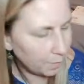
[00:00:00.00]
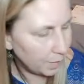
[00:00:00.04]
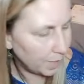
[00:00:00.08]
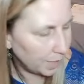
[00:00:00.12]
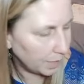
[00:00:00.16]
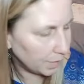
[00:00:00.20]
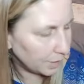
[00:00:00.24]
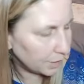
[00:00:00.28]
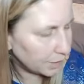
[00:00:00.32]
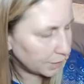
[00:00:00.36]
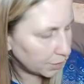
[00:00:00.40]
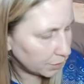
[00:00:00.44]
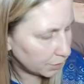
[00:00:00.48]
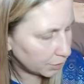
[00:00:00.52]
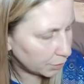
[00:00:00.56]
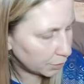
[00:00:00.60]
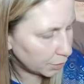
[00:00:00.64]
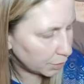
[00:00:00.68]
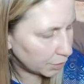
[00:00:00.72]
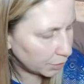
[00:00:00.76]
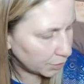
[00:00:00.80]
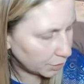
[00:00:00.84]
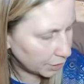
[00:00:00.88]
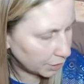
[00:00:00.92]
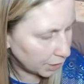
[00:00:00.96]
meant to
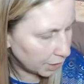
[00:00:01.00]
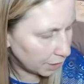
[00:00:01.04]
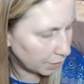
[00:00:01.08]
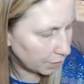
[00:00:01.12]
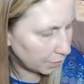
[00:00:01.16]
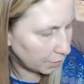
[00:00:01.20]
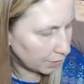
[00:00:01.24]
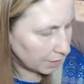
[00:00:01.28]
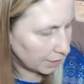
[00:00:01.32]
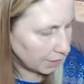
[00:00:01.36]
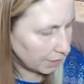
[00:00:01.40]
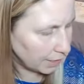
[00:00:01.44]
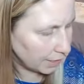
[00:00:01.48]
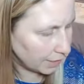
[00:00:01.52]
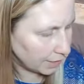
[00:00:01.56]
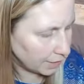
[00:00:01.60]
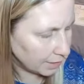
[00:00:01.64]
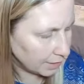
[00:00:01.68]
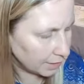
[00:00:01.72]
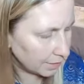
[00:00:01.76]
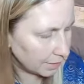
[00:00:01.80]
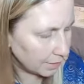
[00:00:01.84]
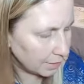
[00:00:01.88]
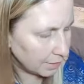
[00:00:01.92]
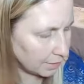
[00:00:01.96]
share
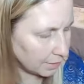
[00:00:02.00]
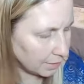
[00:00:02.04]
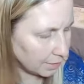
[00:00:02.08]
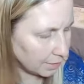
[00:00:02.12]
this